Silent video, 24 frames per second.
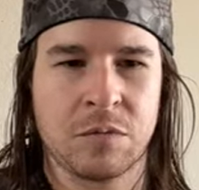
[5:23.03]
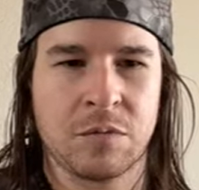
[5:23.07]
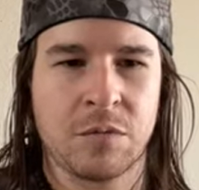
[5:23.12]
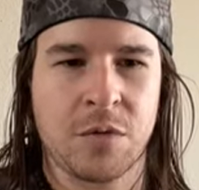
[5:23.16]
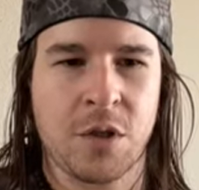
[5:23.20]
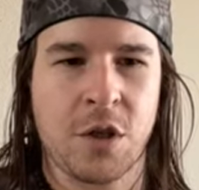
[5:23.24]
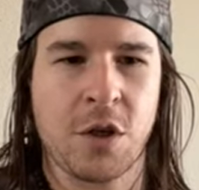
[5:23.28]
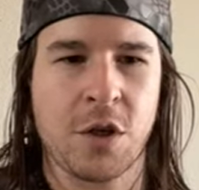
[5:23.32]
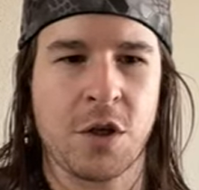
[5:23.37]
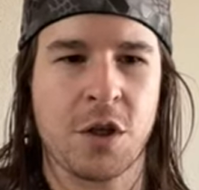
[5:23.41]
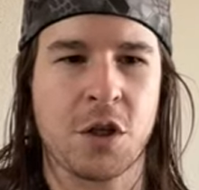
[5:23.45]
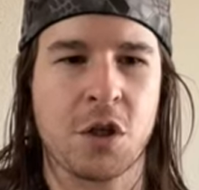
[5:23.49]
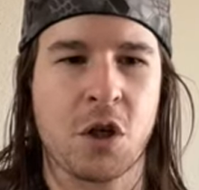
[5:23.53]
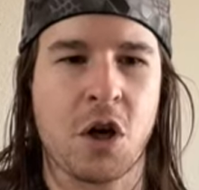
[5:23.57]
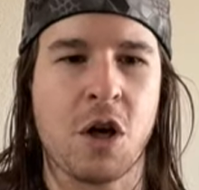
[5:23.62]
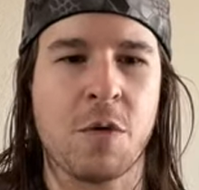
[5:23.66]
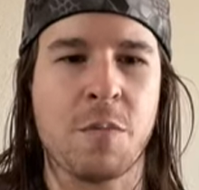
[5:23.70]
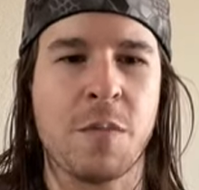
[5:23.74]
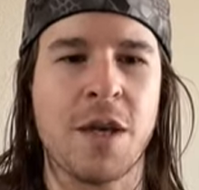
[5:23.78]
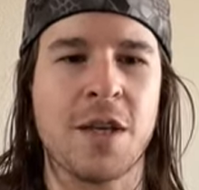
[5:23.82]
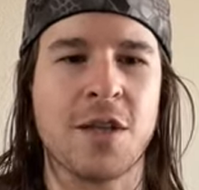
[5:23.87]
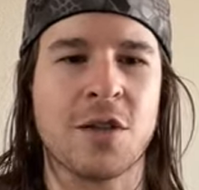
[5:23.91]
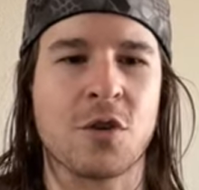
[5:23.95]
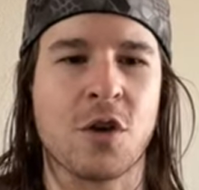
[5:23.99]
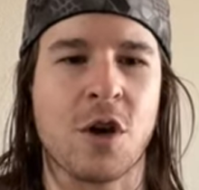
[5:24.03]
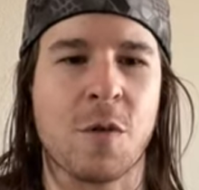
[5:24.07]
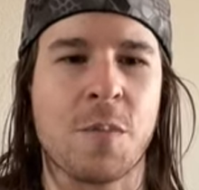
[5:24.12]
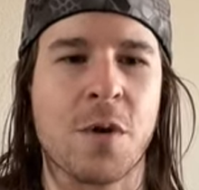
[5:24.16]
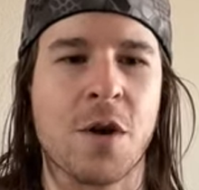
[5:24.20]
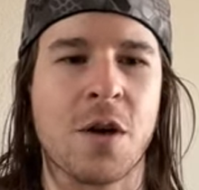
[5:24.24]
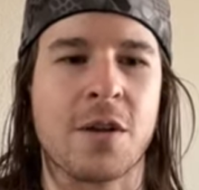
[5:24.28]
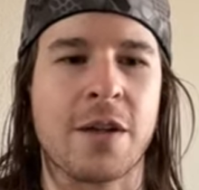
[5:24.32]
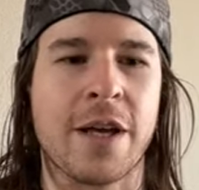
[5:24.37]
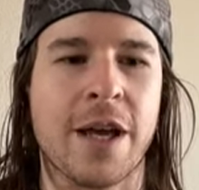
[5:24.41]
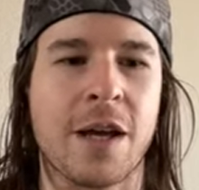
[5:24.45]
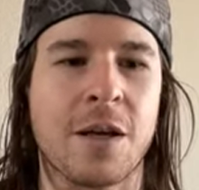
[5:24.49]
You're showing me,
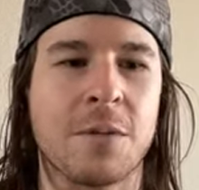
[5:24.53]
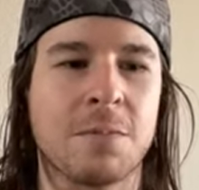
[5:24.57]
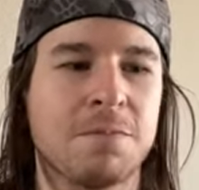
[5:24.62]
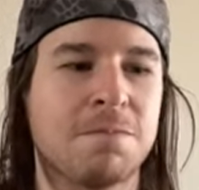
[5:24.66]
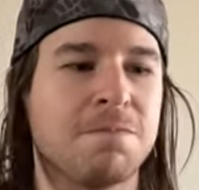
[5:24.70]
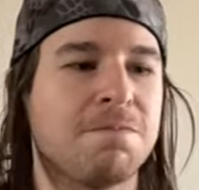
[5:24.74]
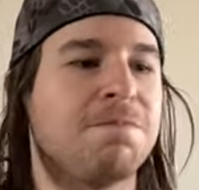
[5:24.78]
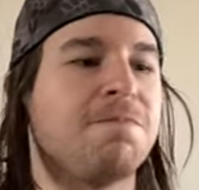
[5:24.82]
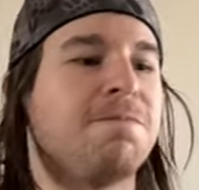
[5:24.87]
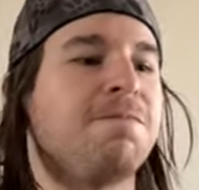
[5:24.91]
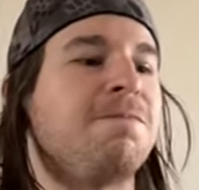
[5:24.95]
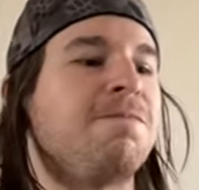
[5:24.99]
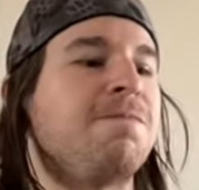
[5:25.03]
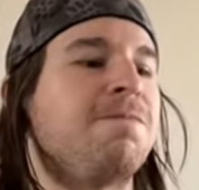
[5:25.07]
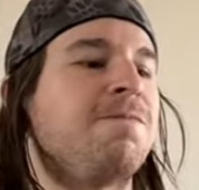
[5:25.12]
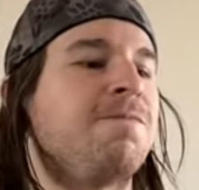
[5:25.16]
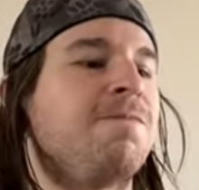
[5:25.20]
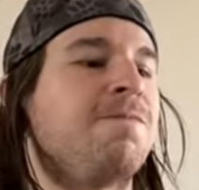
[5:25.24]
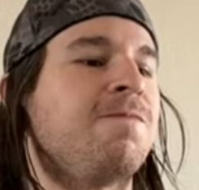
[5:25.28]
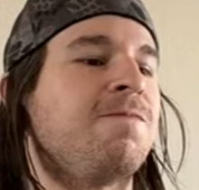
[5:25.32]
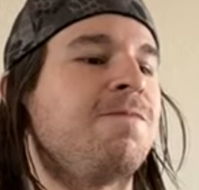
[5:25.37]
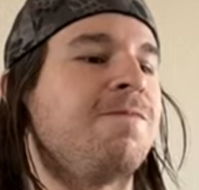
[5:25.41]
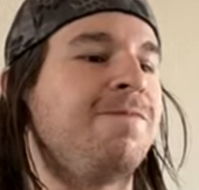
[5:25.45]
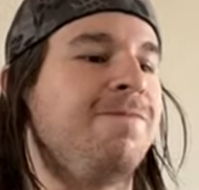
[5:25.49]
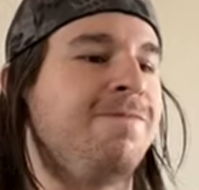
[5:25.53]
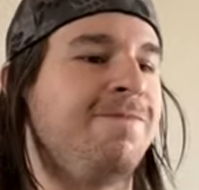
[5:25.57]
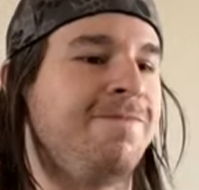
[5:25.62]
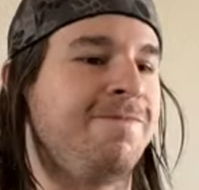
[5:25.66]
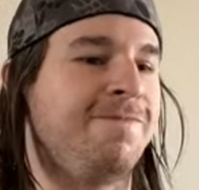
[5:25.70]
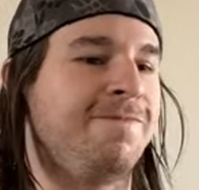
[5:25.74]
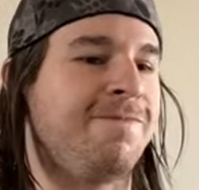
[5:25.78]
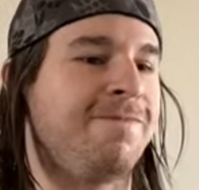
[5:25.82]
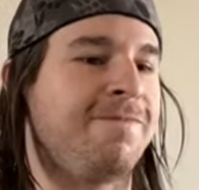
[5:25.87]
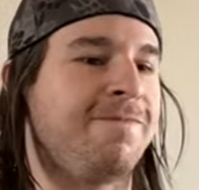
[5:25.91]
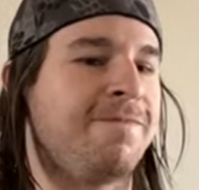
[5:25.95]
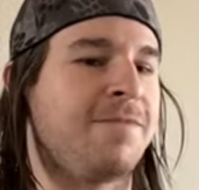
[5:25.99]
Scorpio, like,
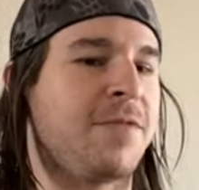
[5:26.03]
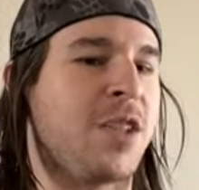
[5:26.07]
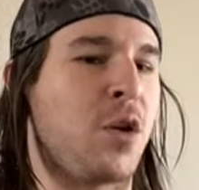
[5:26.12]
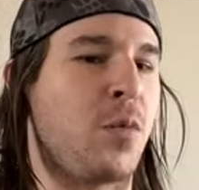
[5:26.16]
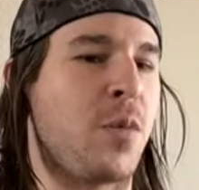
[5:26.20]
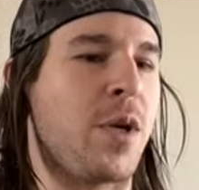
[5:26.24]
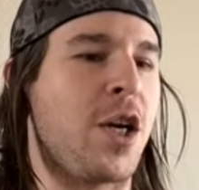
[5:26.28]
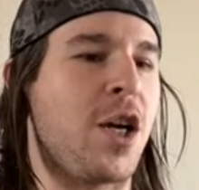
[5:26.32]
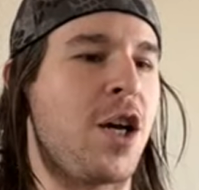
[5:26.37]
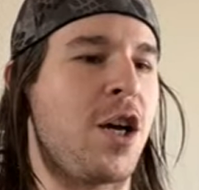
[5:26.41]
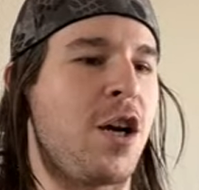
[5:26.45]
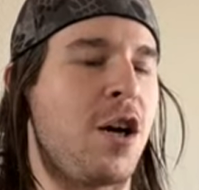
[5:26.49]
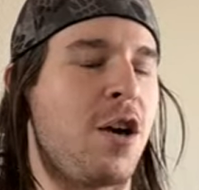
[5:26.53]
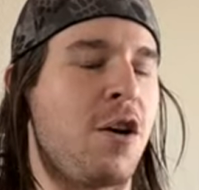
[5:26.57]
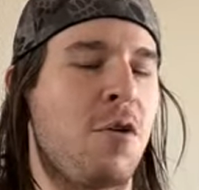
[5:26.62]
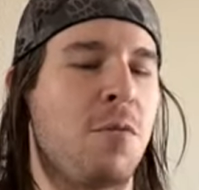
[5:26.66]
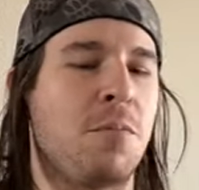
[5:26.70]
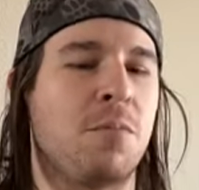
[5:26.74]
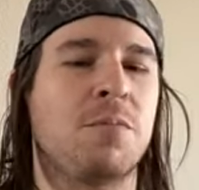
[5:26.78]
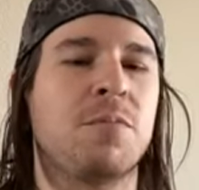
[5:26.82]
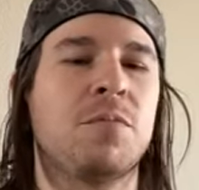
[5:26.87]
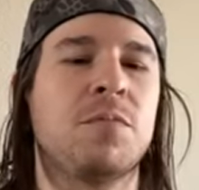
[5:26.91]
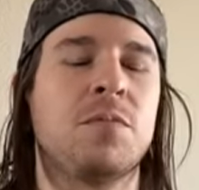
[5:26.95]
here we go.